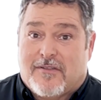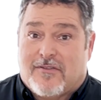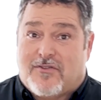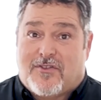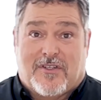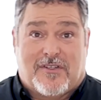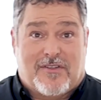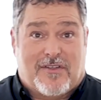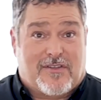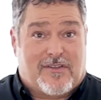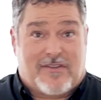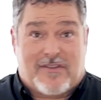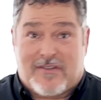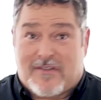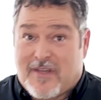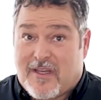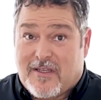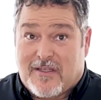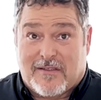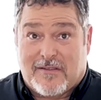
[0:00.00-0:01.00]
Jesus is
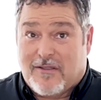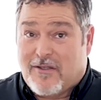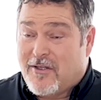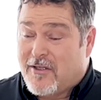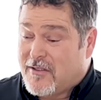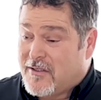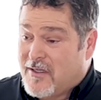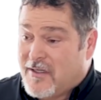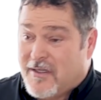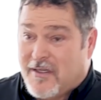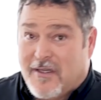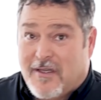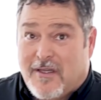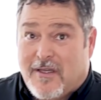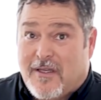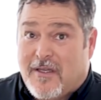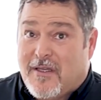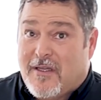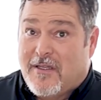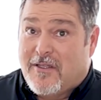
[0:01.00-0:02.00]
saying, Look,
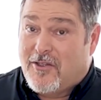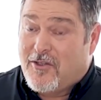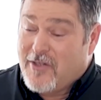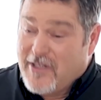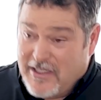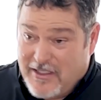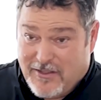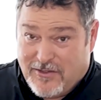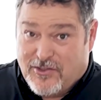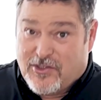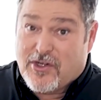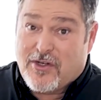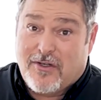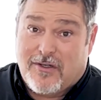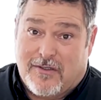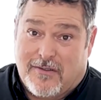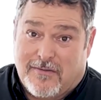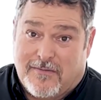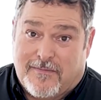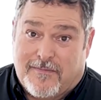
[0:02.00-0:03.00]
you need to turn.